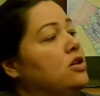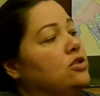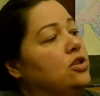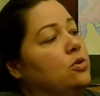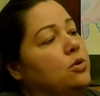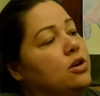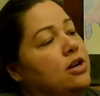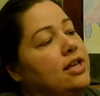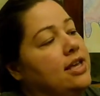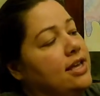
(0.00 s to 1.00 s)
So the word
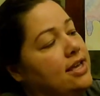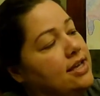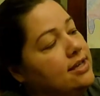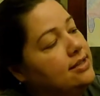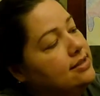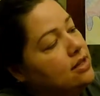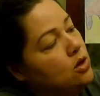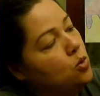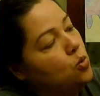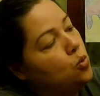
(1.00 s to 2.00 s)
is
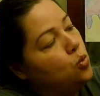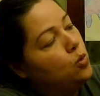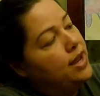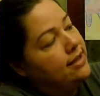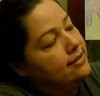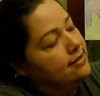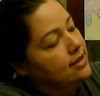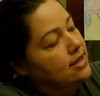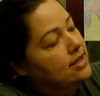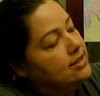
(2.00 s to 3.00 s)
with,
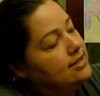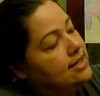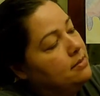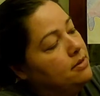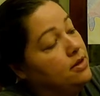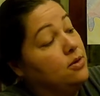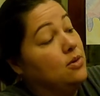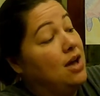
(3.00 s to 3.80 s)
W-I-T-H,